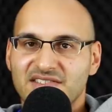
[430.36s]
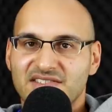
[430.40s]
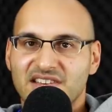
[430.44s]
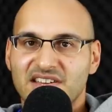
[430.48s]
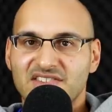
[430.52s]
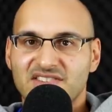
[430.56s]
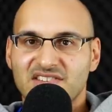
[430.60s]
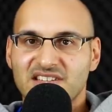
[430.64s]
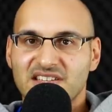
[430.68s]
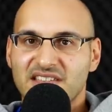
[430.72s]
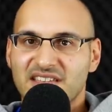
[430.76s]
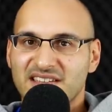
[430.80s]

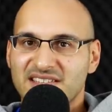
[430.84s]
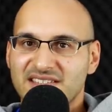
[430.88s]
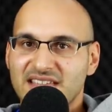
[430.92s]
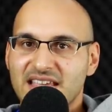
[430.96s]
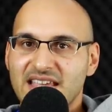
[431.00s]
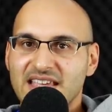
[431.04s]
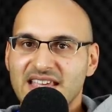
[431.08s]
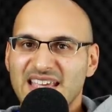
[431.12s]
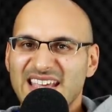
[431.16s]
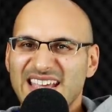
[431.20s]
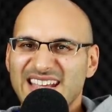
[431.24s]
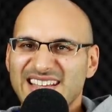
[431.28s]
essentially, they're
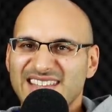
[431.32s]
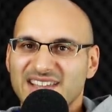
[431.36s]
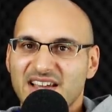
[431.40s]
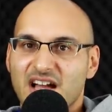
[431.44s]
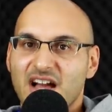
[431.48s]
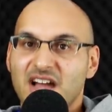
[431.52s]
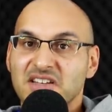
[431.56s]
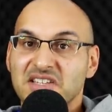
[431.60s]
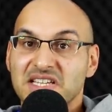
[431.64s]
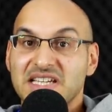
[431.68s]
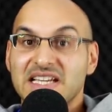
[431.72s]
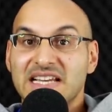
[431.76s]
saying it's
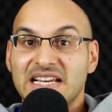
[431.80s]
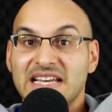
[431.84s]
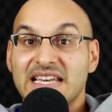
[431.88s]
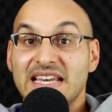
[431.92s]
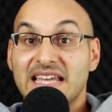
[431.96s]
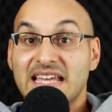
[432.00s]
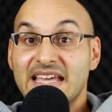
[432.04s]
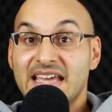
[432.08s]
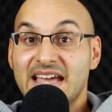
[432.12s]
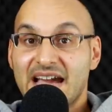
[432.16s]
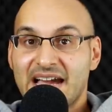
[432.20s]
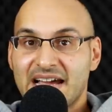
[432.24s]

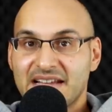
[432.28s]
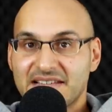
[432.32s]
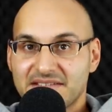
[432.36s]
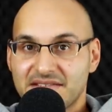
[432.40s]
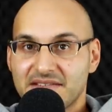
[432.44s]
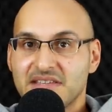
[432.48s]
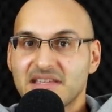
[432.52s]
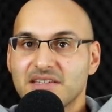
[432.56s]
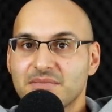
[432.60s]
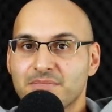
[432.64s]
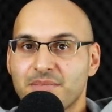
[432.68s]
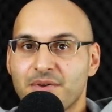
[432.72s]
unclear at
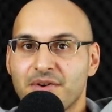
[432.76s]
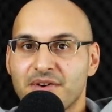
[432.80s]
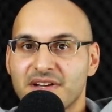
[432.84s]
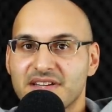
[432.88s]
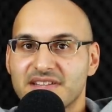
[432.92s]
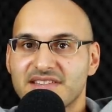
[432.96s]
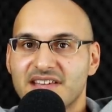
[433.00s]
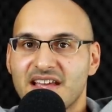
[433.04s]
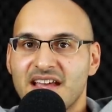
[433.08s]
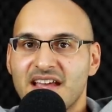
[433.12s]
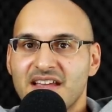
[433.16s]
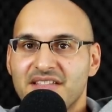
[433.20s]
this
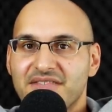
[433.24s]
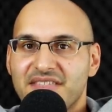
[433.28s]
point.